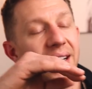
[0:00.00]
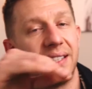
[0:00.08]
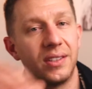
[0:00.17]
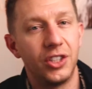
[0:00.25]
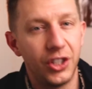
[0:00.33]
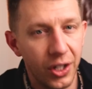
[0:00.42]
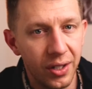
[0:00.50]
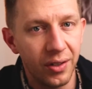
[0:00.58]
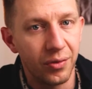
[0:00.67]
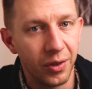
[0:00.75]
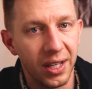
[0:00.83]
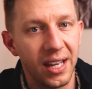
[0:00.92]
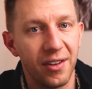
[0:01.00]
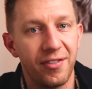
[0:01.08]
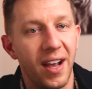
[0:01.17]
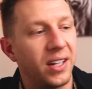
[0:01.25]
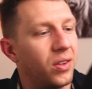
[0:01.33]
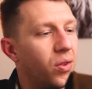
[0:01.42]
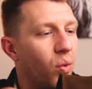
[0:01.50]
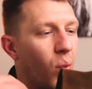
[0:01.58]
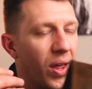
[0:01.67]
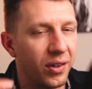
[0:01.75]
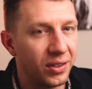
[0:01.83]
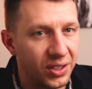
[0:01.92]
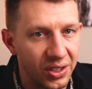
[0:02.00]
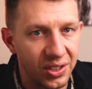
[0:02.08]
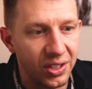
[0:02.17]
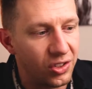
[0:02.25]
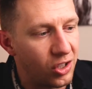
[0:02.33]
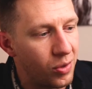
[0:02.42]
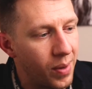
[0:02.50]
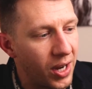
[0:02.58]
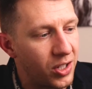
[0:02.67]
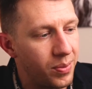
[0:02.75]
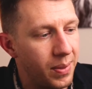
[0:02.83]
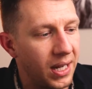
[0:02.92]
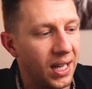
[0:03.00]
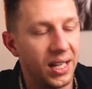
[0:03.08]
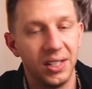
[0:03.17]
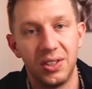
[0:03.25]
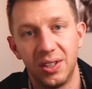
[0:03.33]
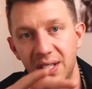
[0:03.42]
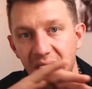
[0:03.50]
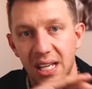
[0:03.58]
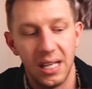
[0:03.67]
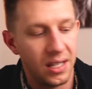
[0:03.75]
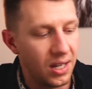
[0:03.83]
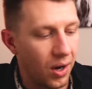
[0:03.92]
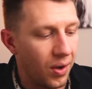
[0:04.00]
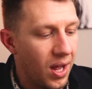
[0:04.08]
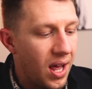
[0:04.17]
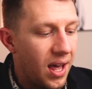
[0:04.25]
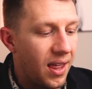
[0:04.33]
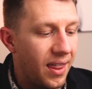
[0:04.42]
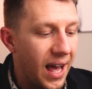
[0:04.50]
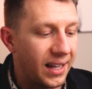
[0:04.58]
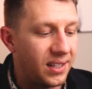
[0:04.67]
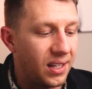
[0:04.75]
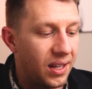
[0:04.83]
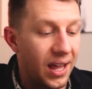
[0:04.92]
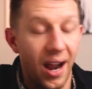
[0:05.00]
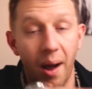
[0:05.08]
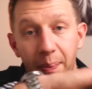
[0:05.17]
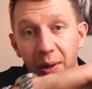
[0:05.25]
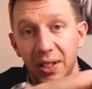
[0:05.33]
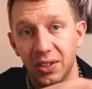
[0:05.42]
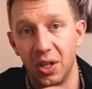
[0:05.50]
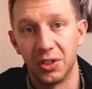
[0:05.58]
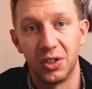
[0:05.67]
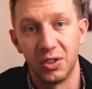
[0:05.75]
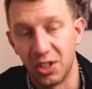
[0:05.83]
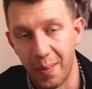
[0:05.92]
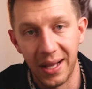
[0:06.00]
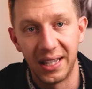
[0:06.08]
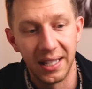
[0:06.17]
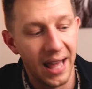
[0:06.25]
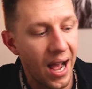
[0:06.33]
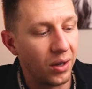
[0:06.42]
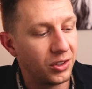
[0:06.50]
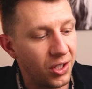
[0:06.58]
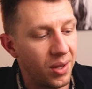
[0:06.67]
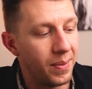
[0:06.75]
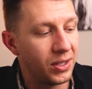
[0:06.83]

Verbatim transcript: that shouldn't really affect the weather resistance too much because the, you know, that, that upper is also cemented down to the